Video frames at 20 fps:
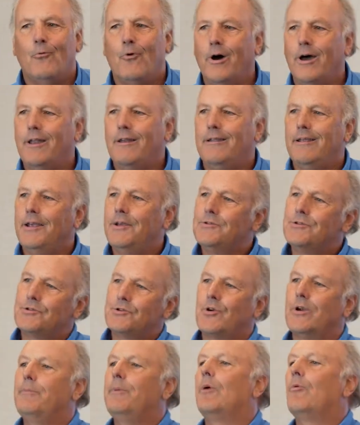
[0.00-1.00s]
one, is
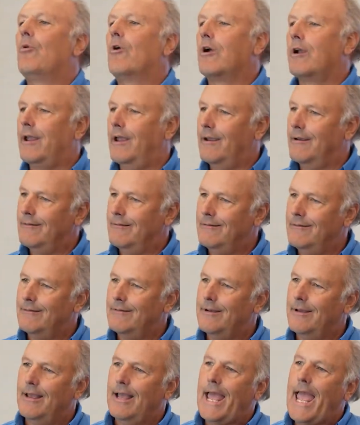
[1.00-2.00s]
treatment working?
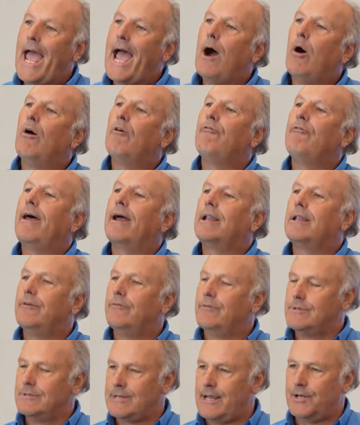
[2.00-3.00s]
How
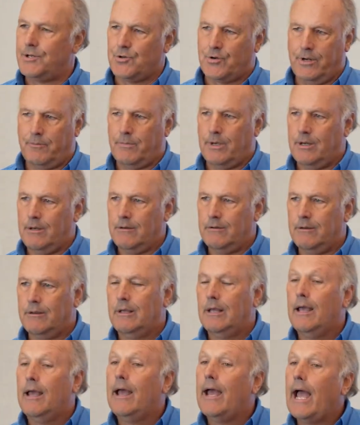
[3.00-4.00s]
effective is that treatment?
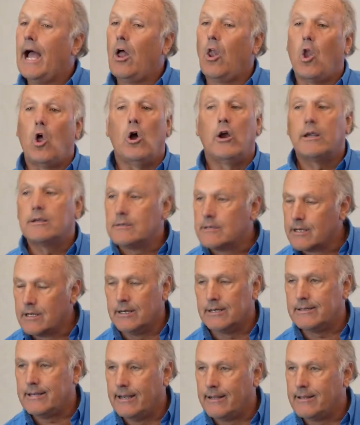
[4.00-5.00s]
How long is it
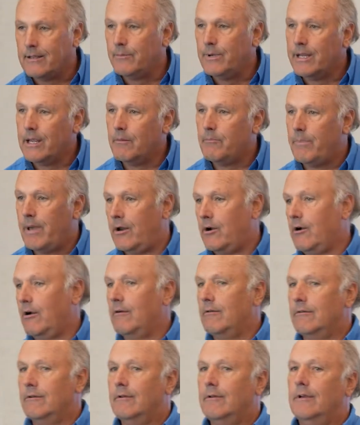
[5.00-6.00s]
going to take them to get better?
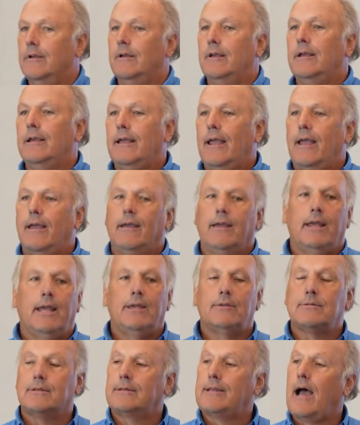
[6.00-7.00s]

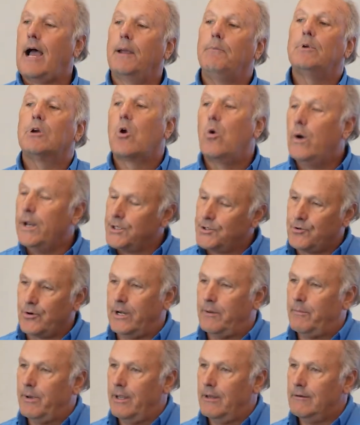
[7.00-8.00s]
Is it time to quit
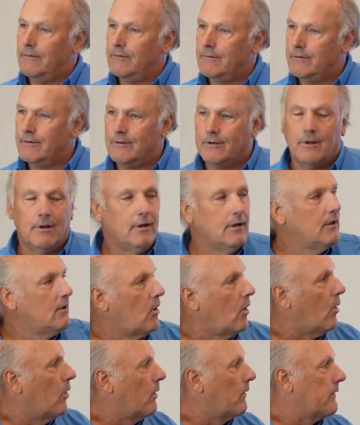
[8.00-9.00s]
treatment?
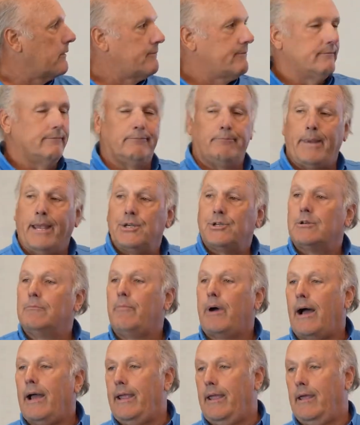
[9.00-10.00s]
Or patient
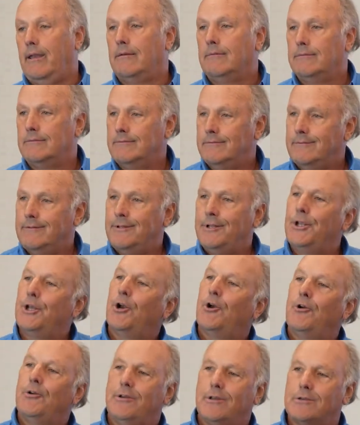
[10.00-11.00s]
buy-in? You
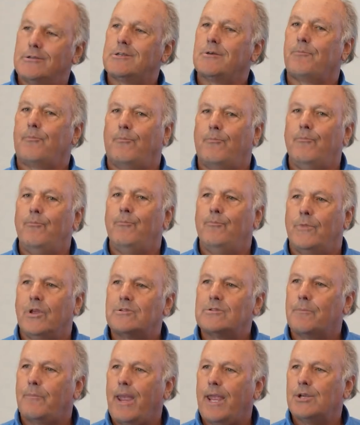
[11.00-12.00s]
know, does
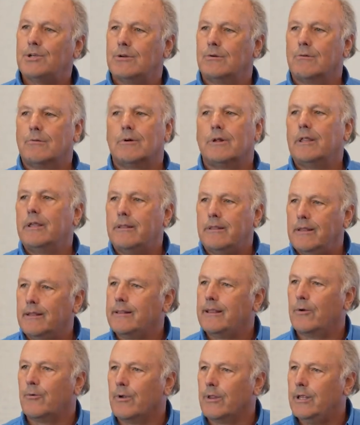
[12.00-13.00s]
a patient really
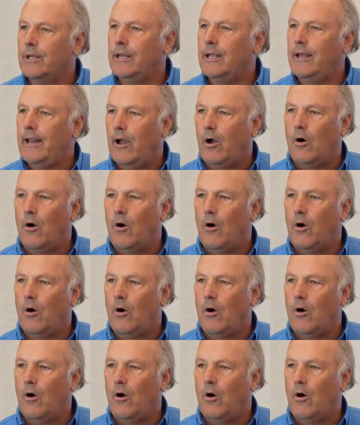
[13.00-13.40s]
think they really need